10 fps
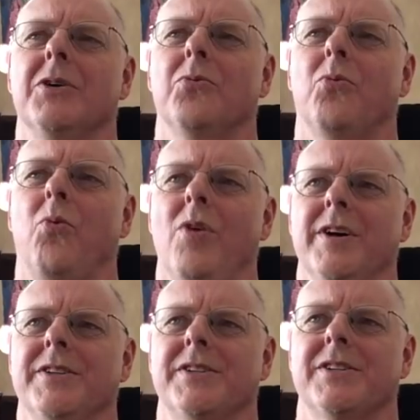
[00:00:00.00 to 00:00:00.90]

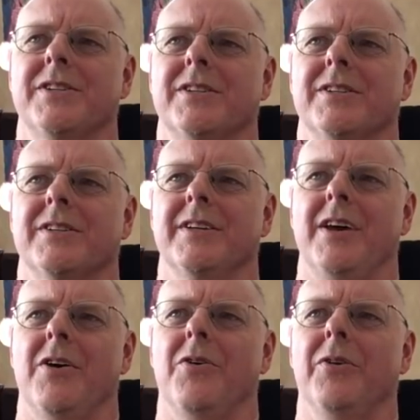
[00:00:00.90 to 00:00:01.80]
once
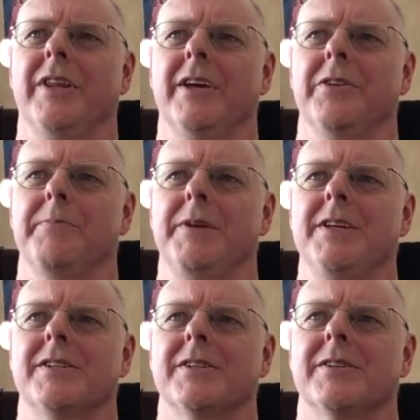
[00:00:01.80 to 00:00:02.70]
all the other
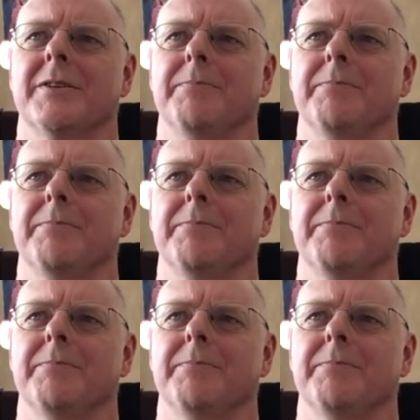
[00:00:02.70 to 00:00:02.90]
pieces of